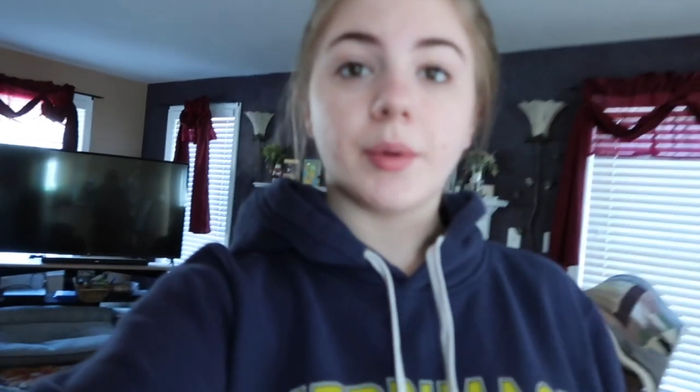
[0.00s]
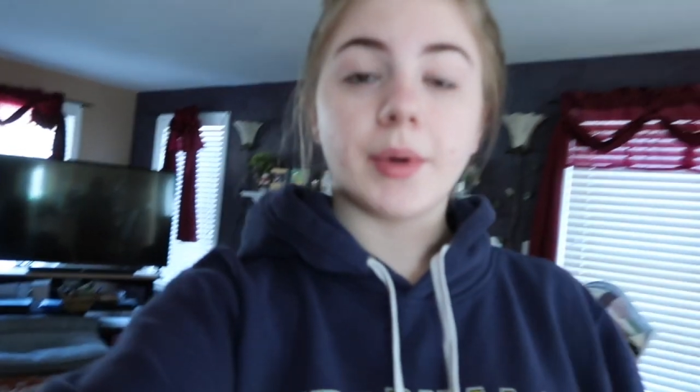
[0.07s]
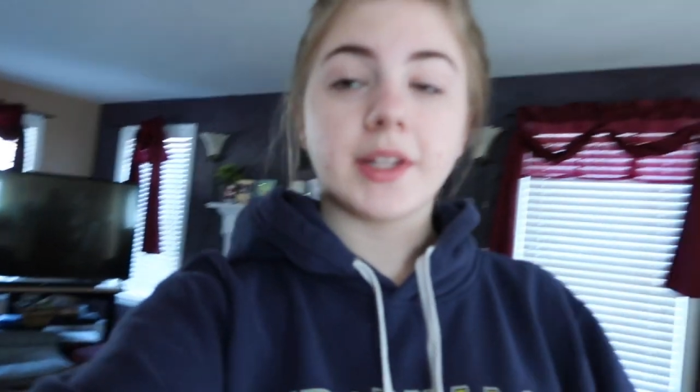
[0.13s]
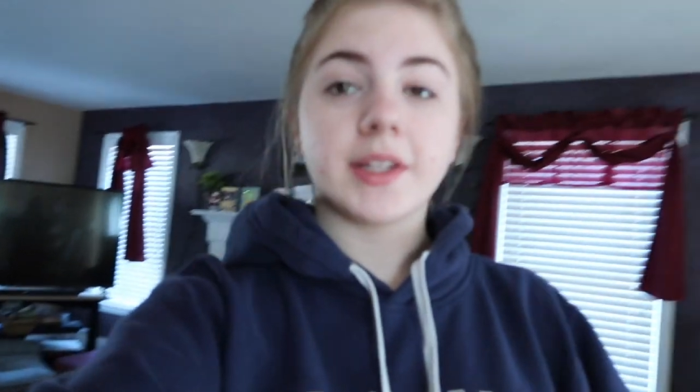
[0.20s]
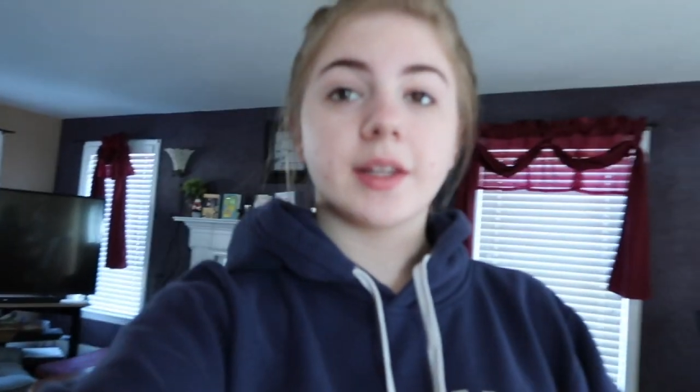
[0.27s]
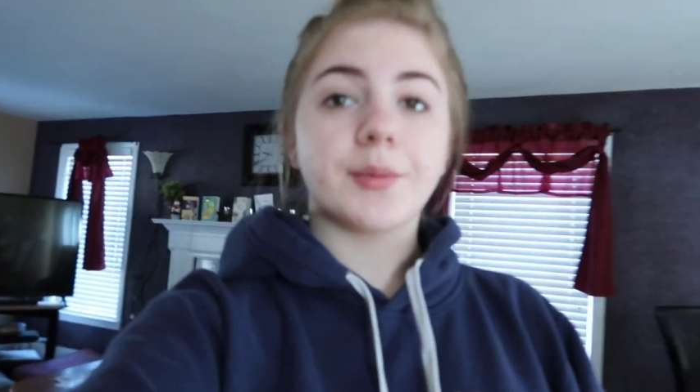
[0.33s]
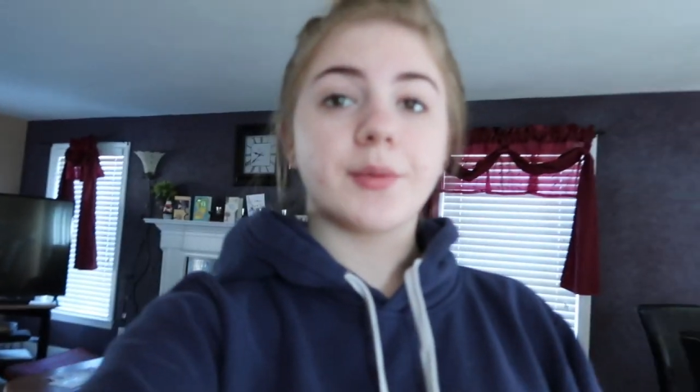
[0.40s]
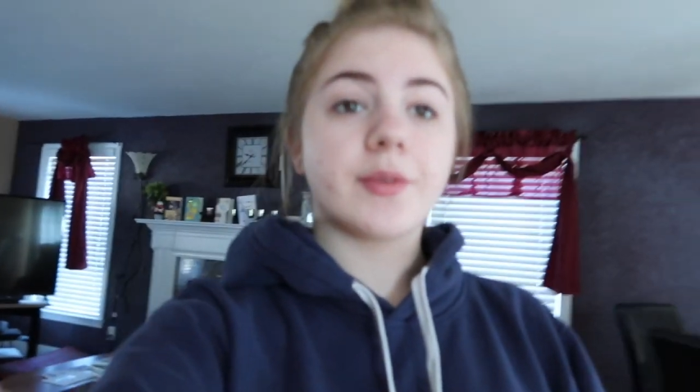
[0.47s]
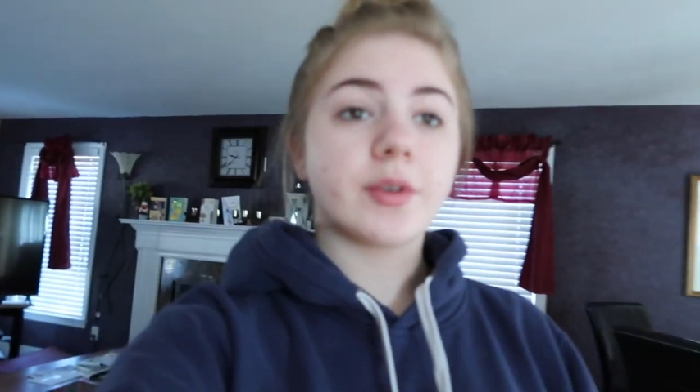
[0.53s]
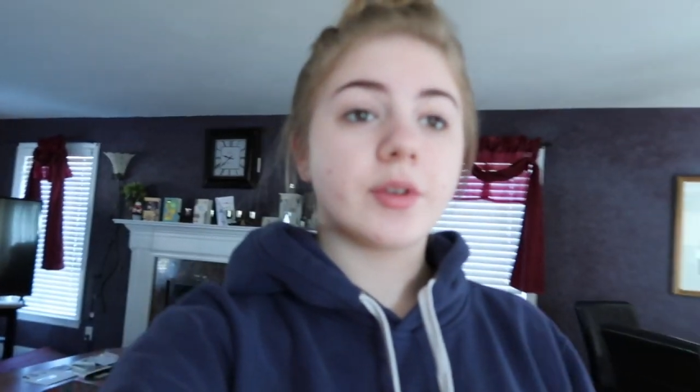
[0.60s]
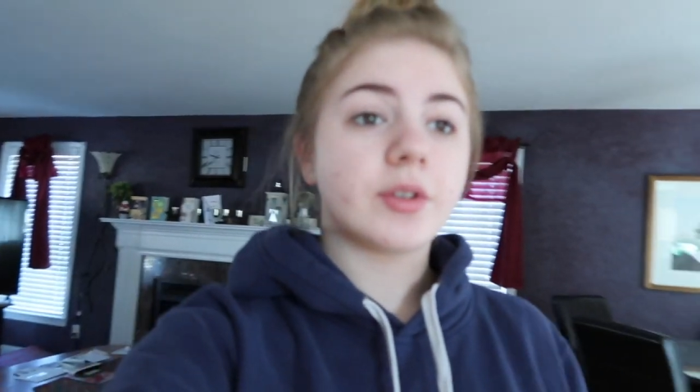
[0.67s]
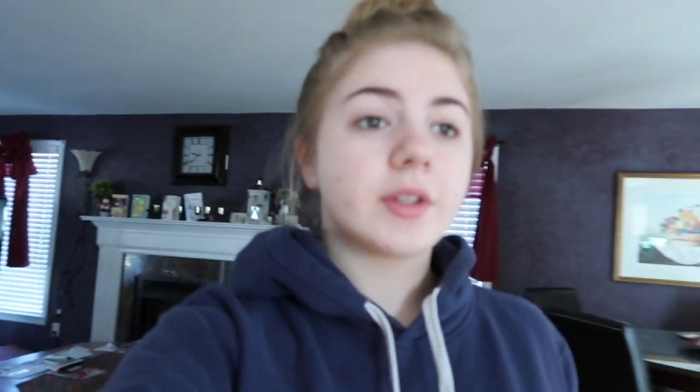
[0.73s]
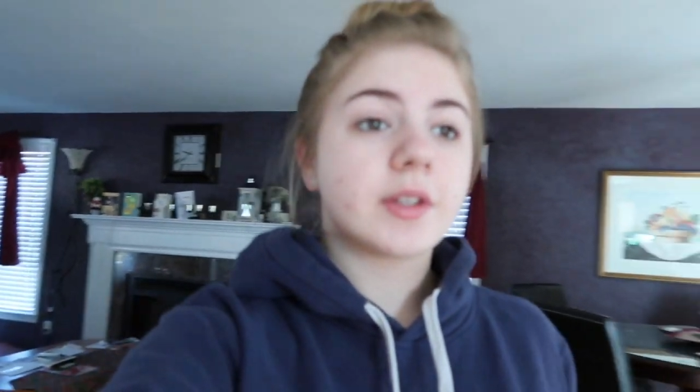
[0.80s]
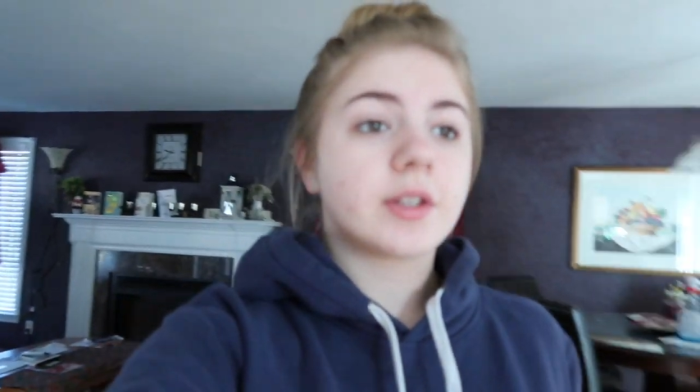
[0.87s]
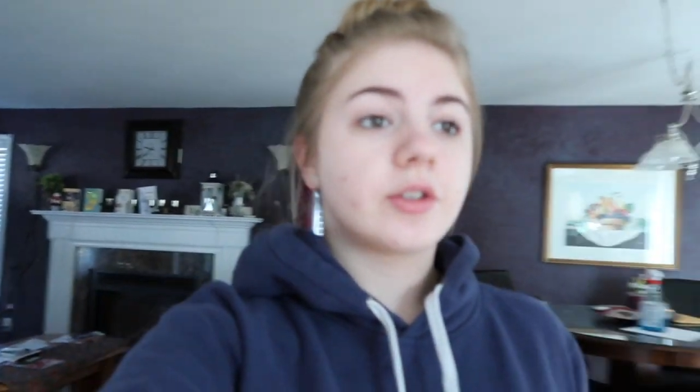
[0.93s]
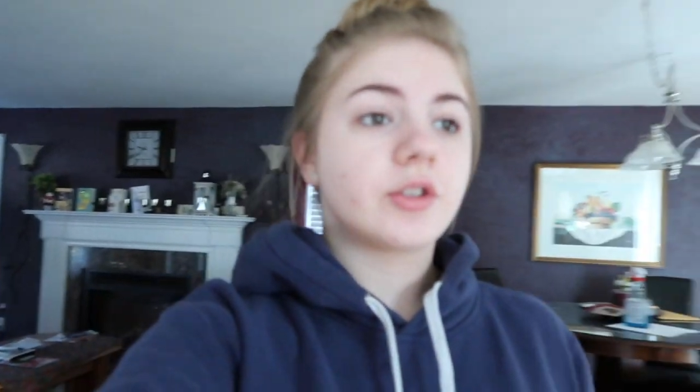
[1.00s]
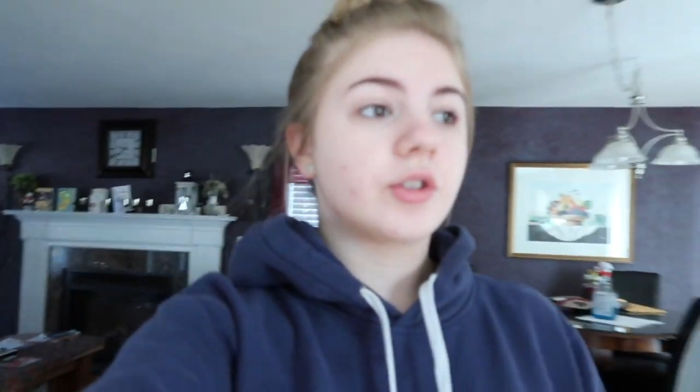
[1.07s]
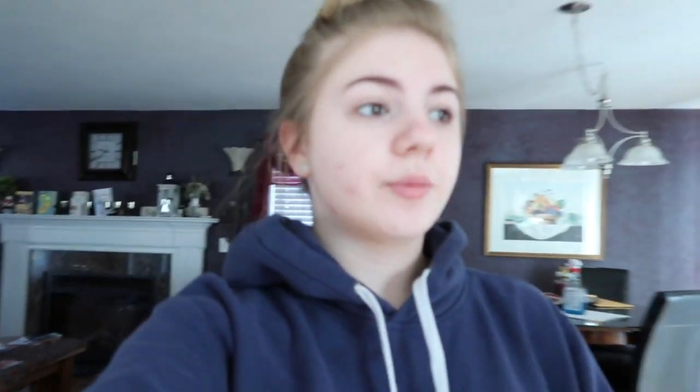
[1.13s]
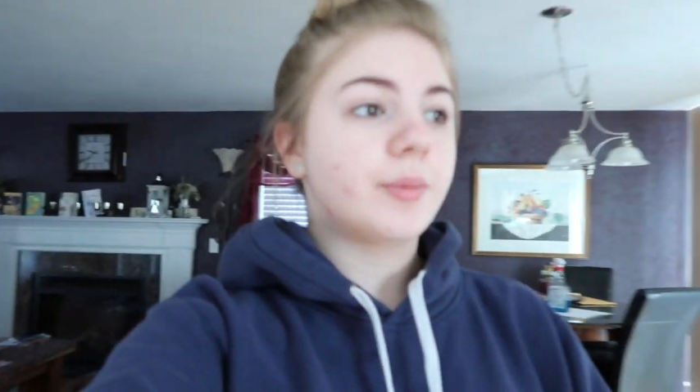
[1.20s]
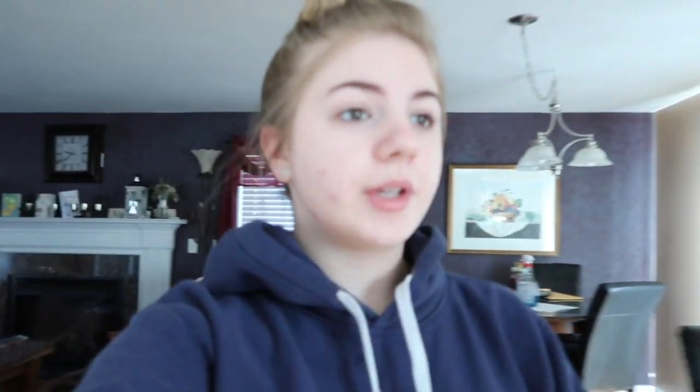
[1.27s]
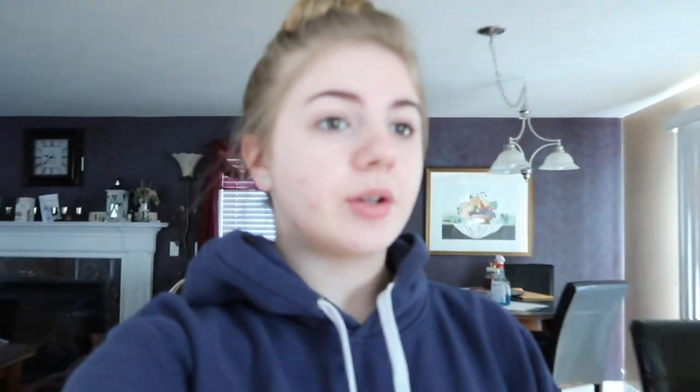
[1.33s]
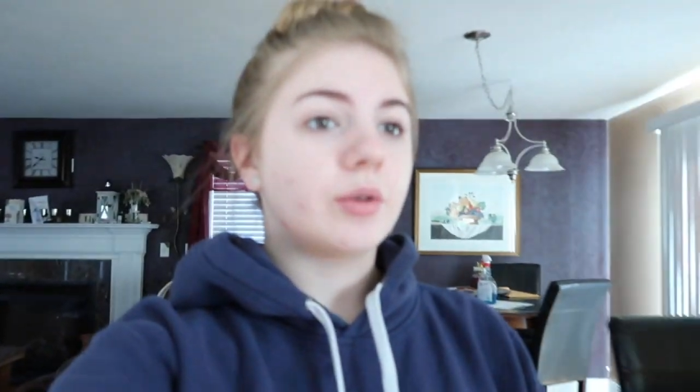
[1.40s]
But my cinnamon rolls
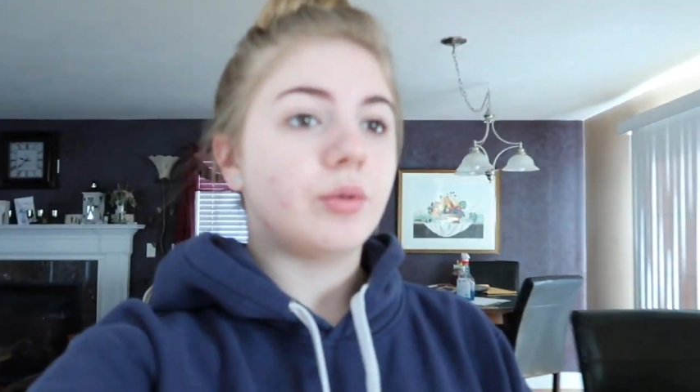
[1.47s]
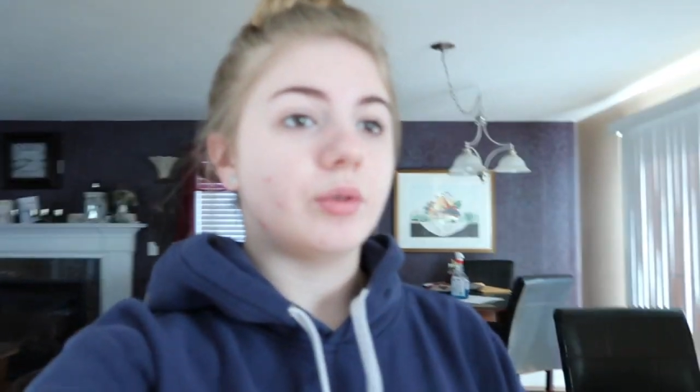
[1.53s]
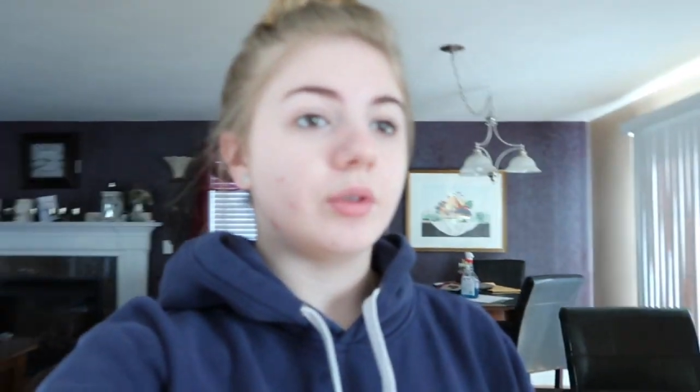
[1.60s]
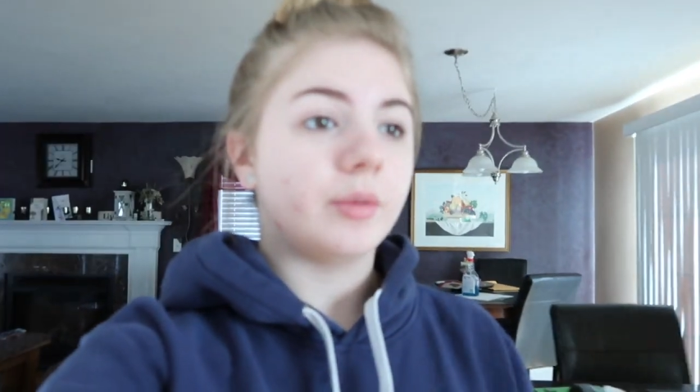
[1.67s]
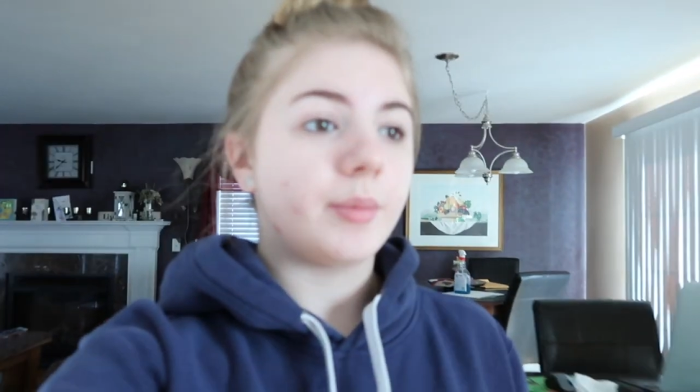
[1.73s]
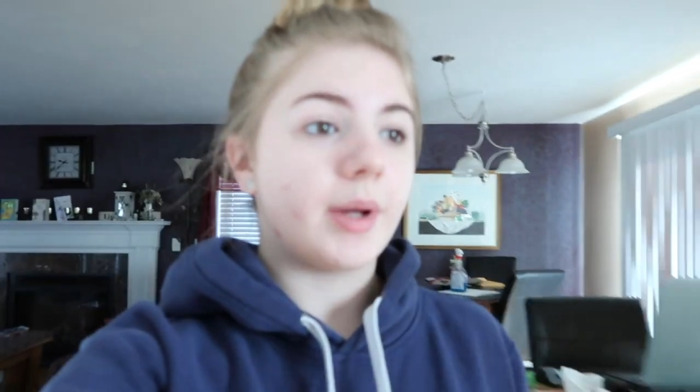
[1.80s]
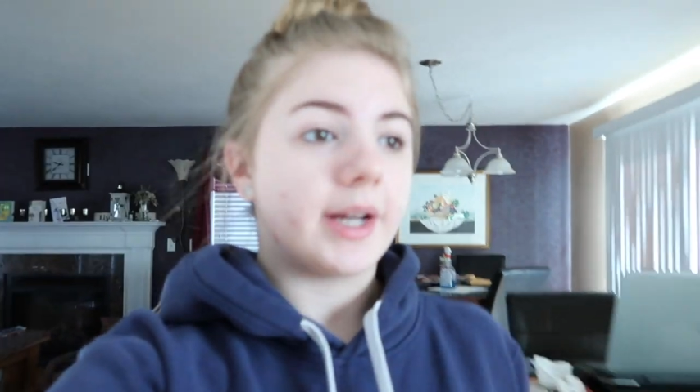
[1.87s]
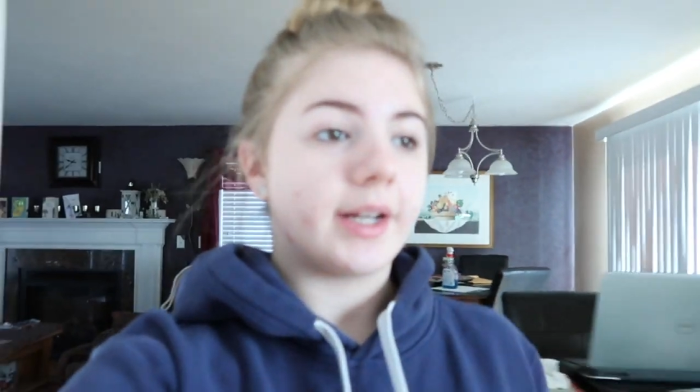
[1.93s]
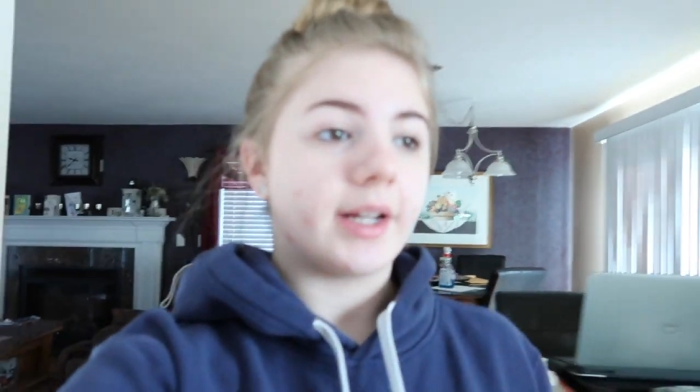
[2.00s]
should be cooled by